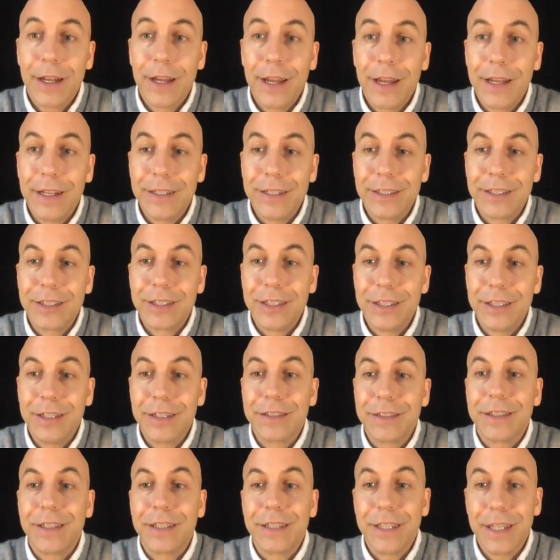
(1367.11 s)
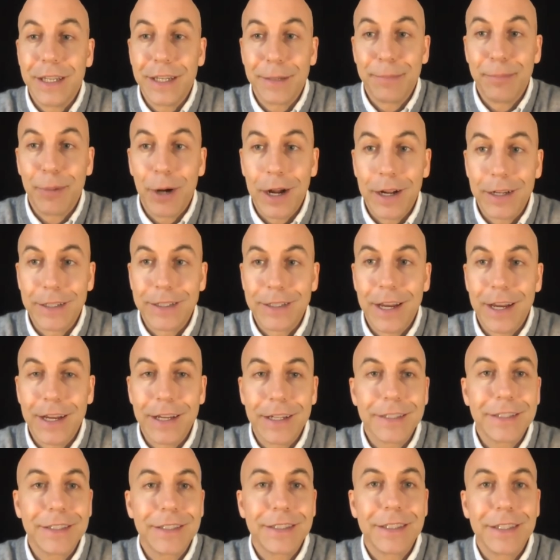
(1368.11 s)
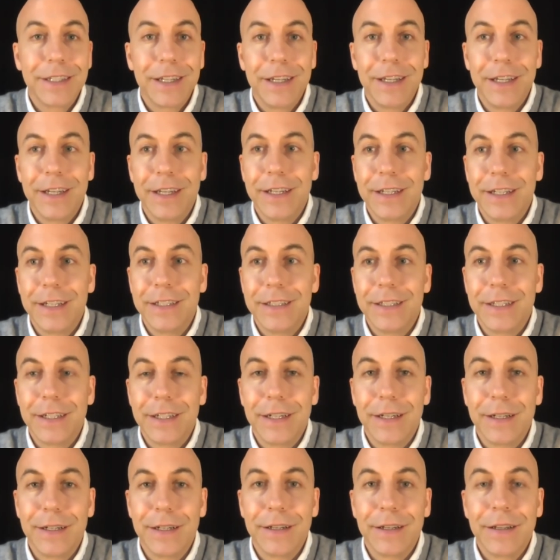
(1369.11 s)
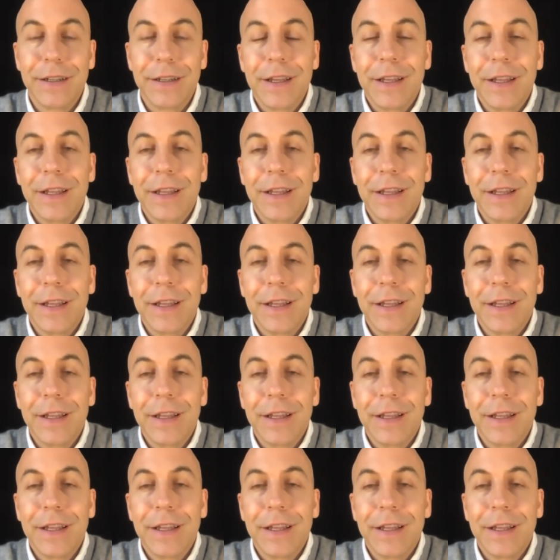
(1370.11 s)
and she does the Gig podcast, and